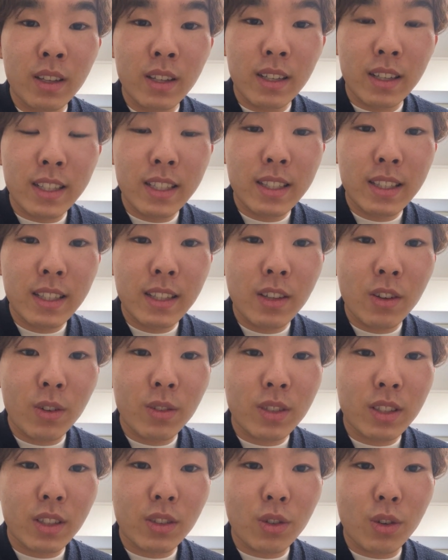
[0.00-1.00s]
Listed on
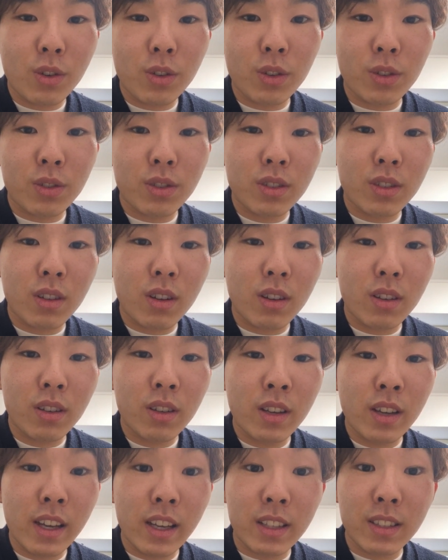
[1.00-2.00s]
the Tokyo Stock
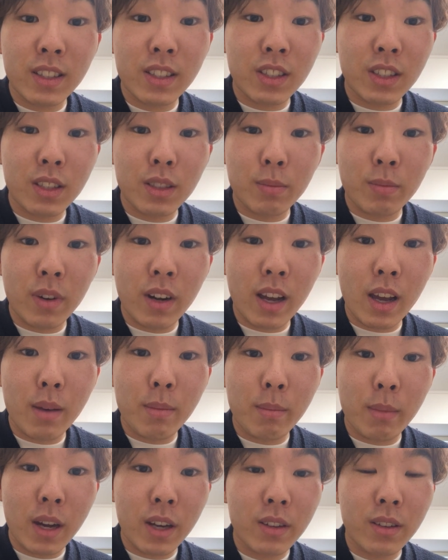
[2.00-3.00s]
Exchange Prime
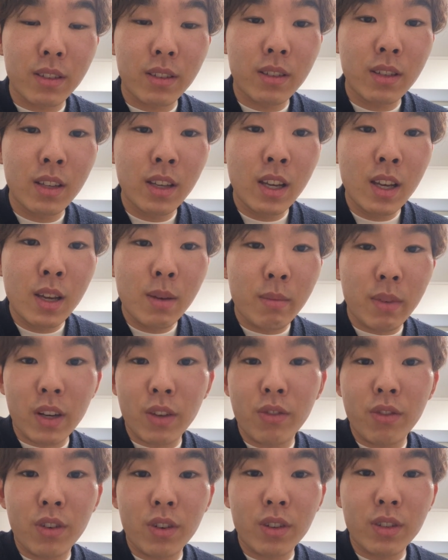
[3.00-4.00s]
Market,
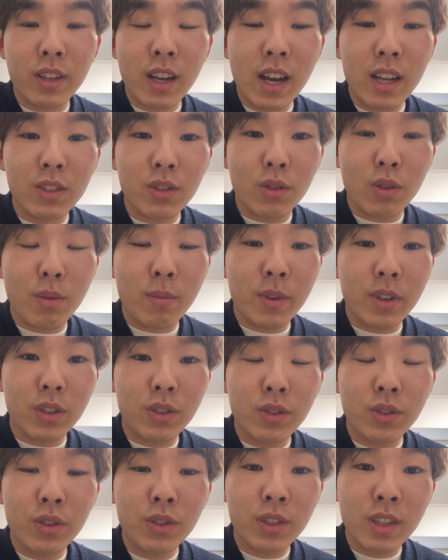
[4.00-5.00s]
MoneyForward has over
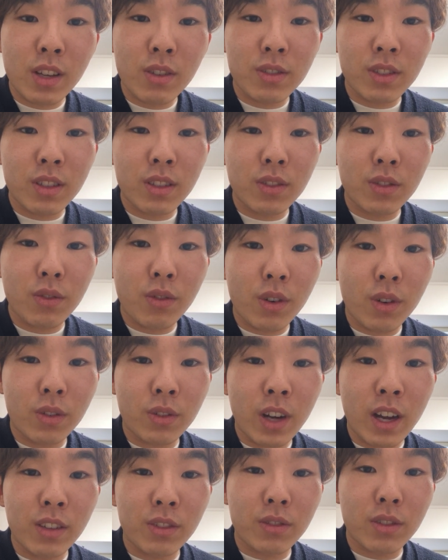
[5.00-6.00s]

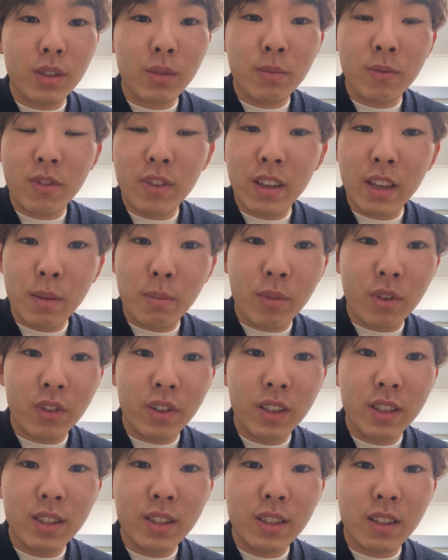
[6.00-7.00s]
2,400
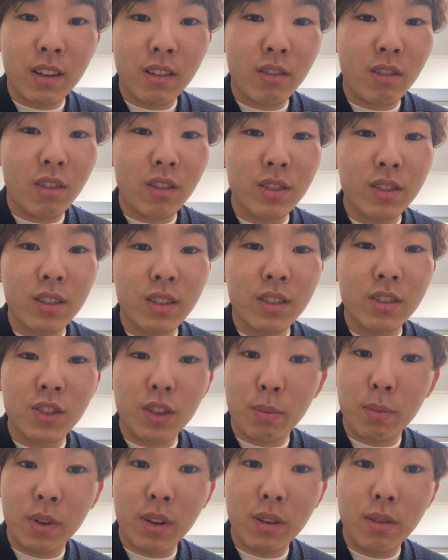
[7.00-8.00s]
employees across
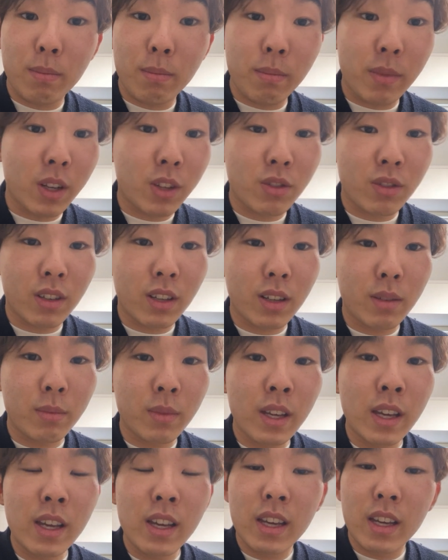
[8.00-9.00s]
Japan, Vietnam,
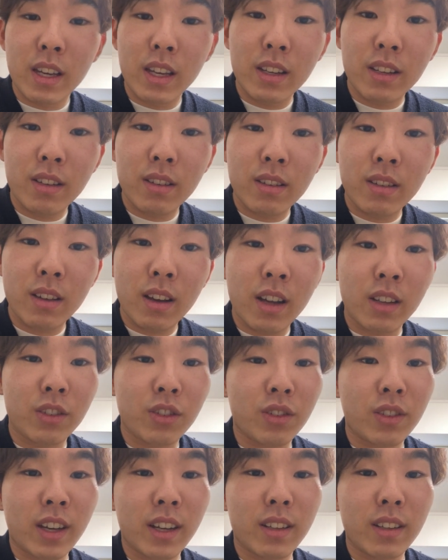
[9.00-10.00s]
India, and the
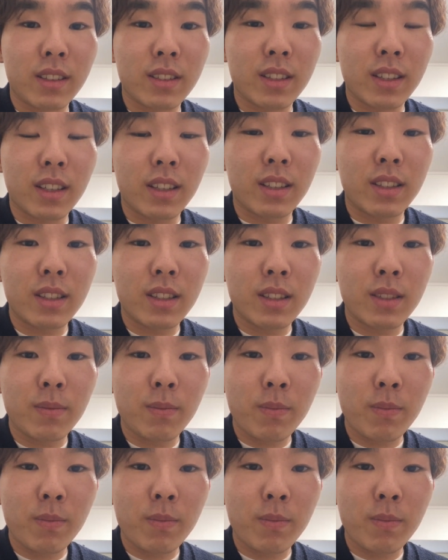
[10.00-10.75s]
United States.